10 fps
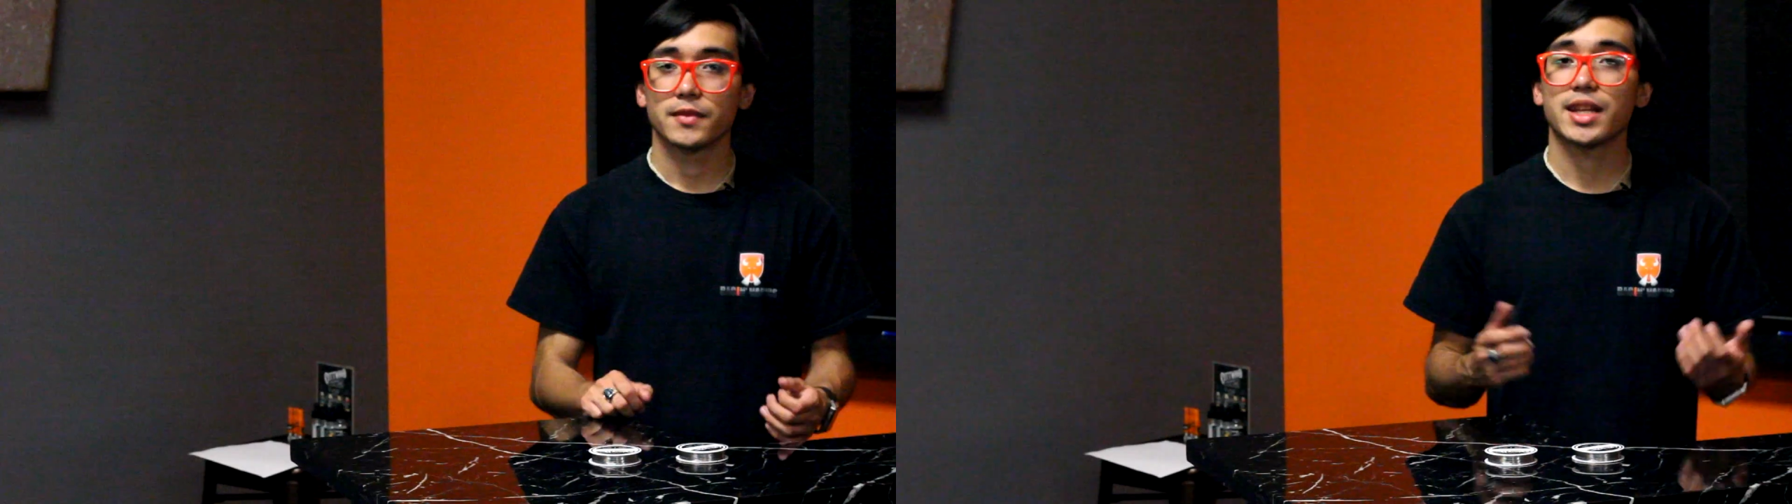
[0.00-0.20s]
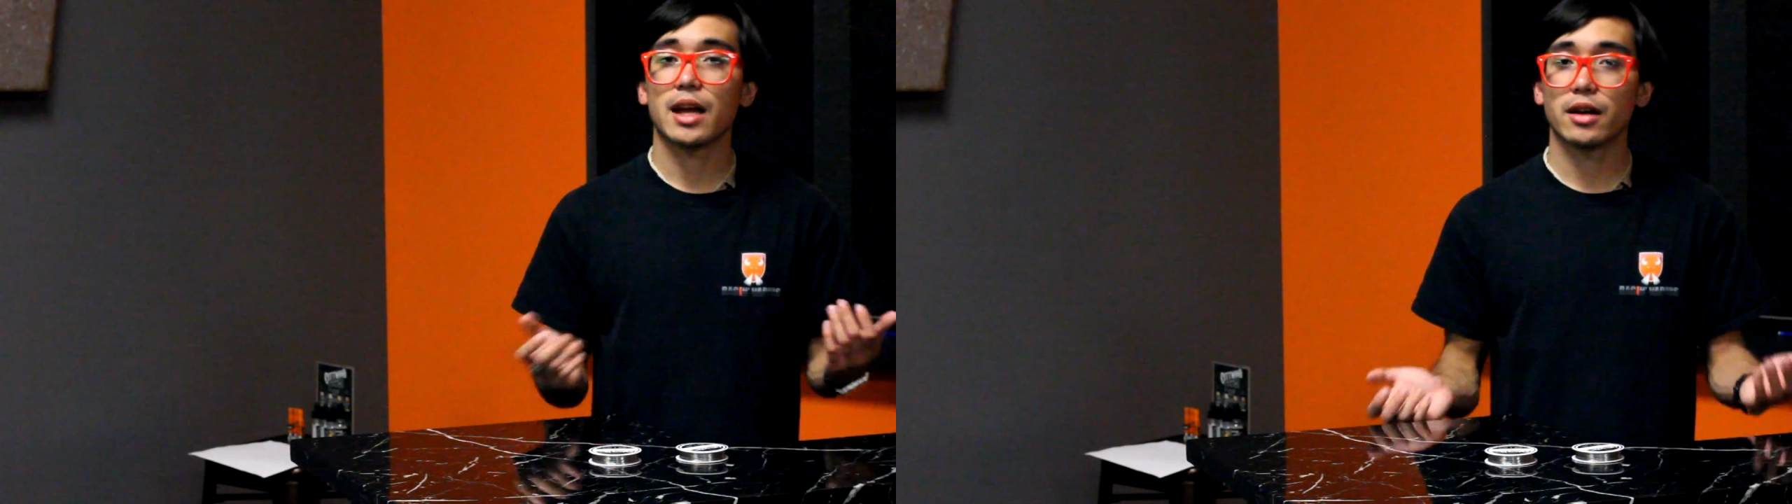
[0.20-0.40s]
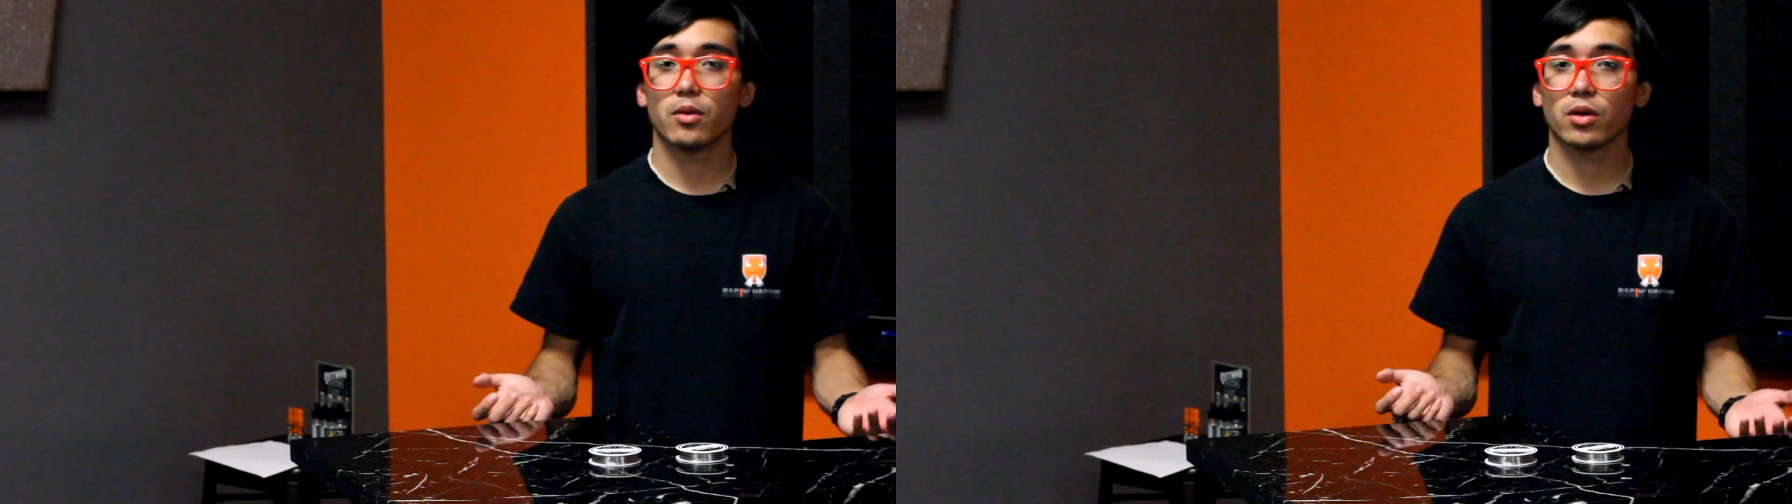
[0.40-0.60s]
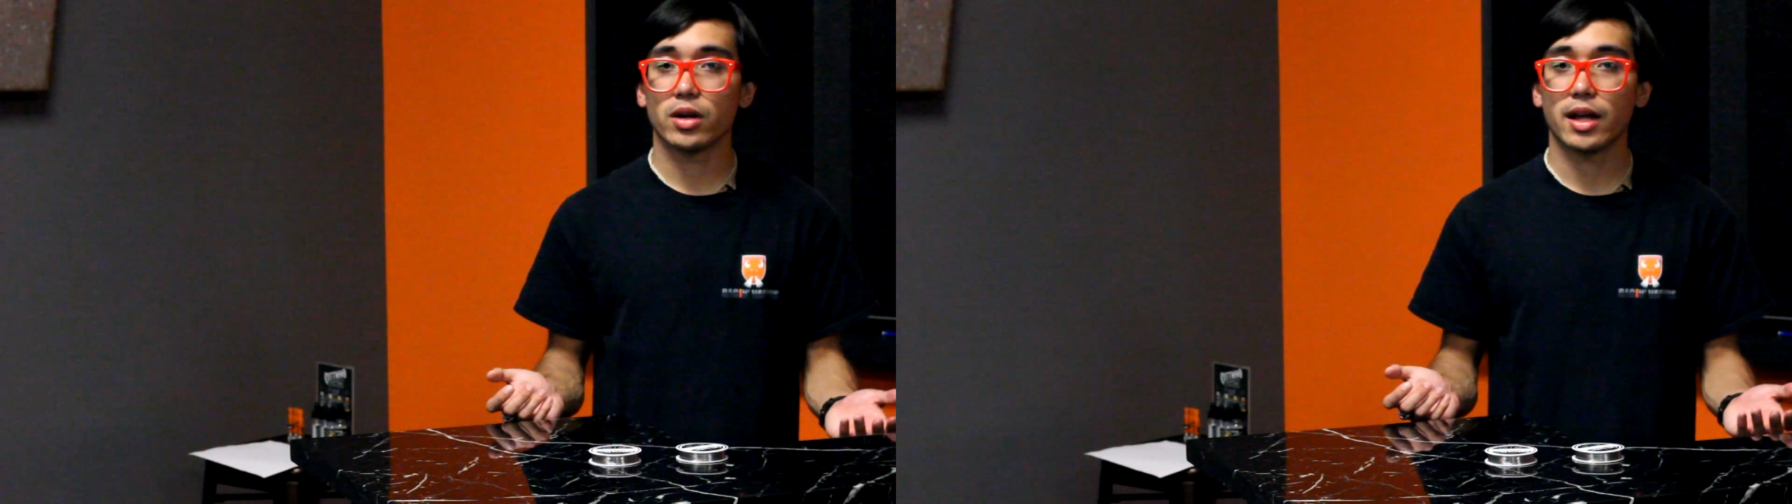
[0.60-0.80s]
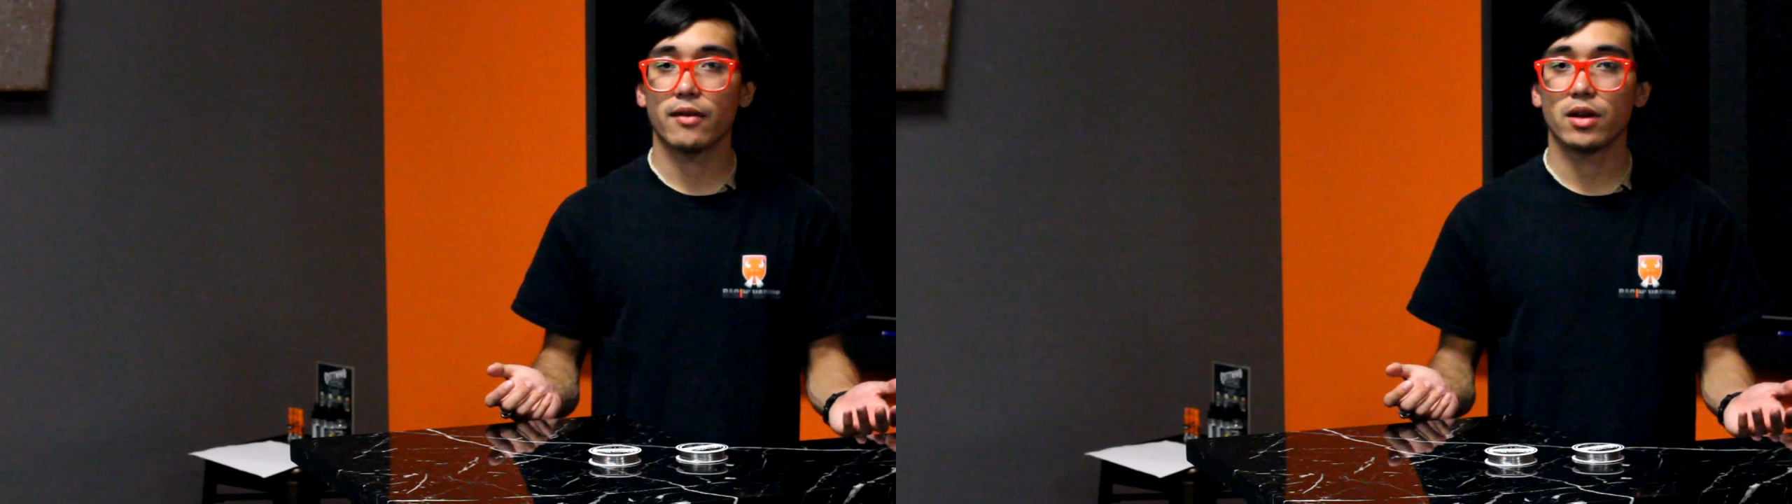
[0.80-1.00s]
Saturday we're going
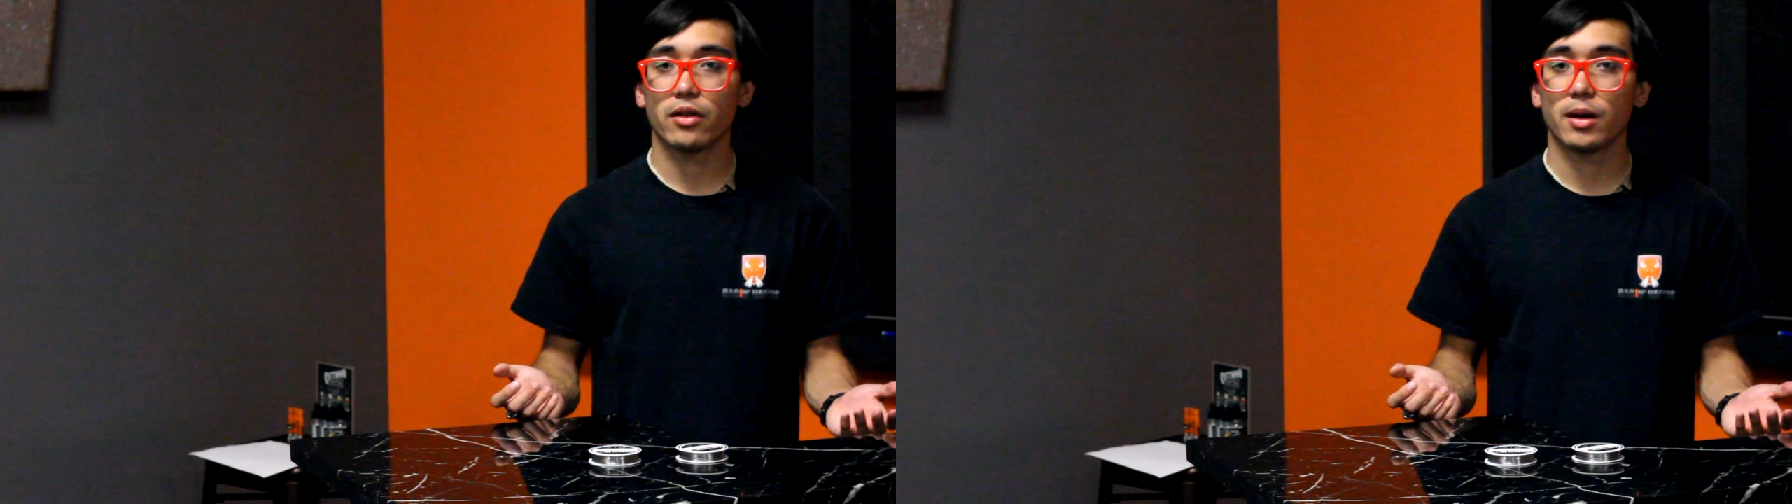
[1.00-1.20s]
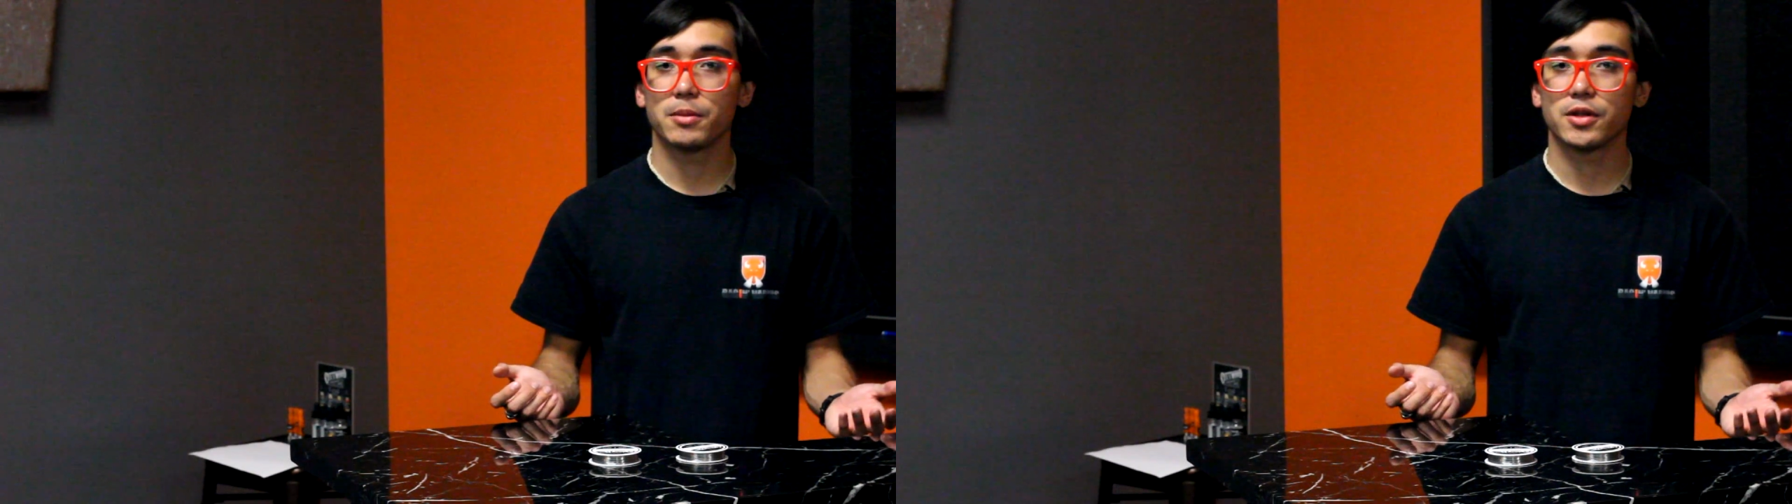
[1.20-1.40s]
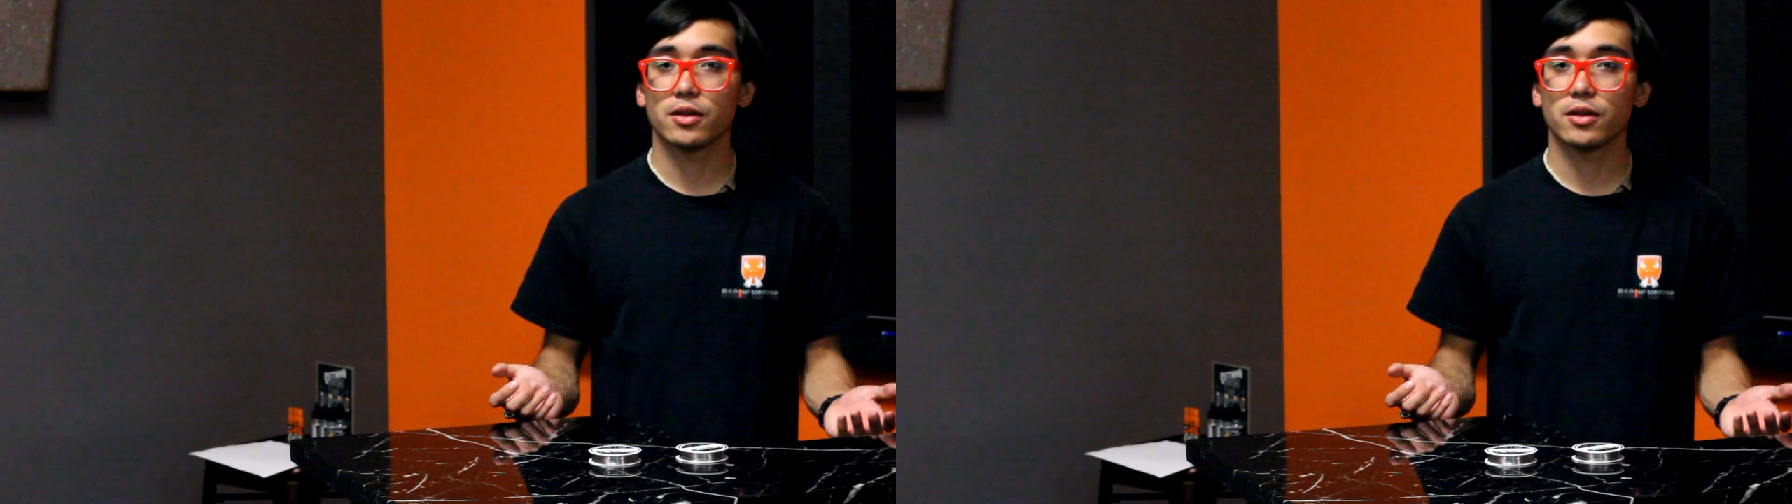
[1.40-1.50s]
to have another episode.